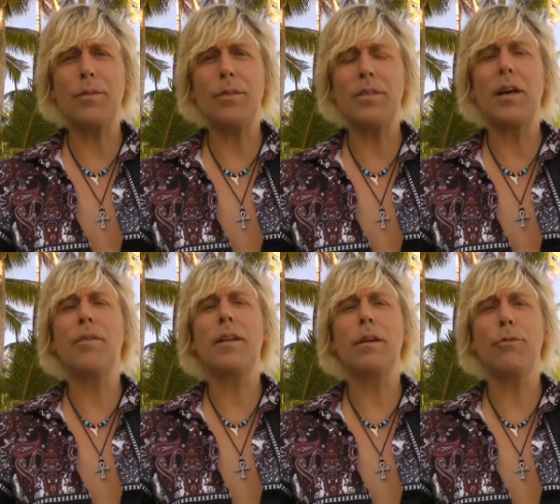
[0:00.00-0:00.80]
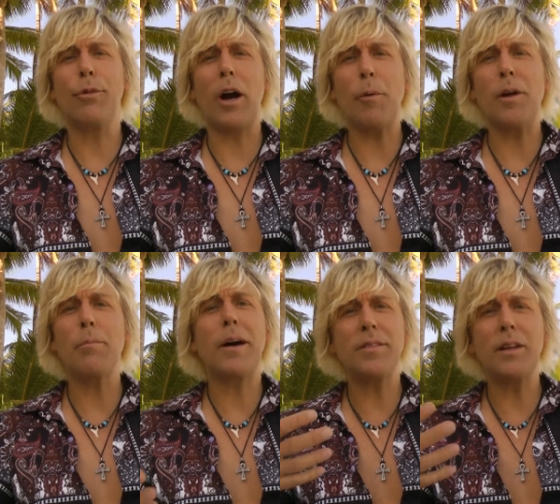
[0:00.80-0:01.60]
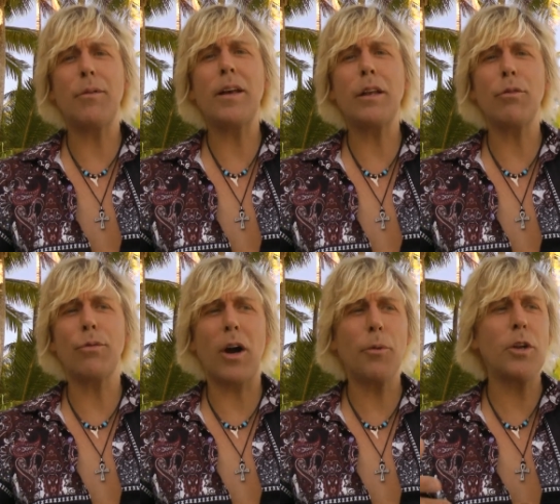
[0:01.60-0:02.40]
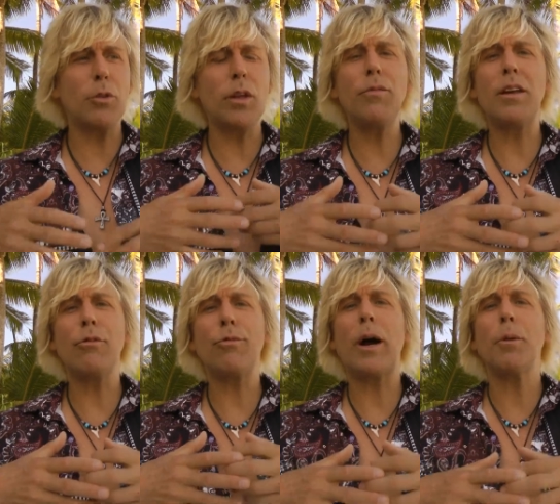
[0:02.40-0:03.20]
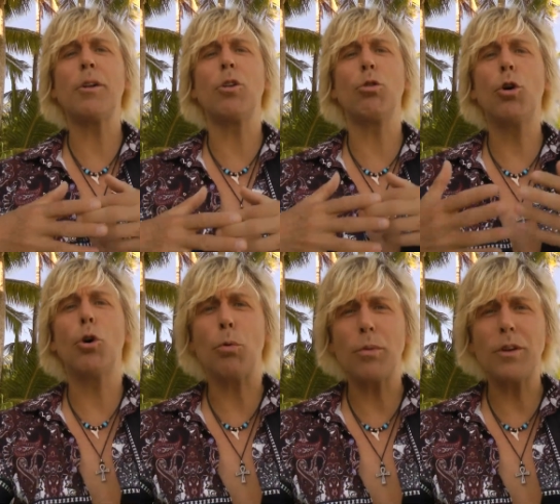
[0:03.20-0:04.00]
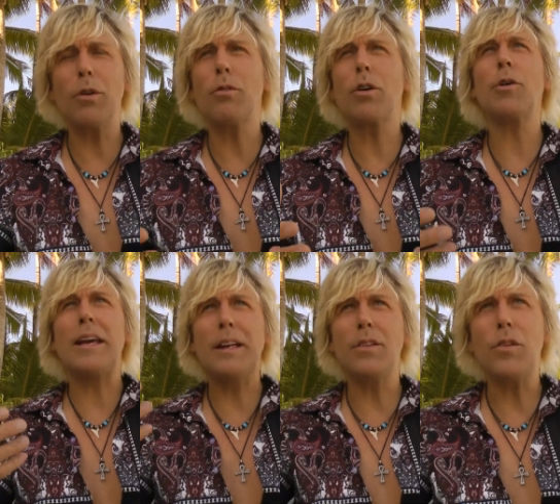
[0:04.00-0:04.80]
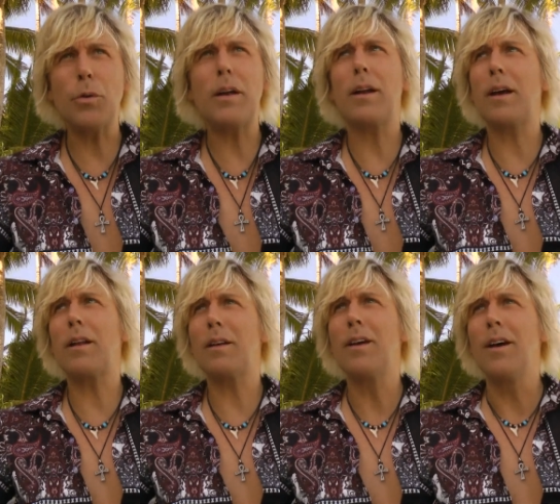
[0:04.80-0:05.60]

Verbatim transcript: to saving the environment by saving the environment you leave the environment alone you don't go into it and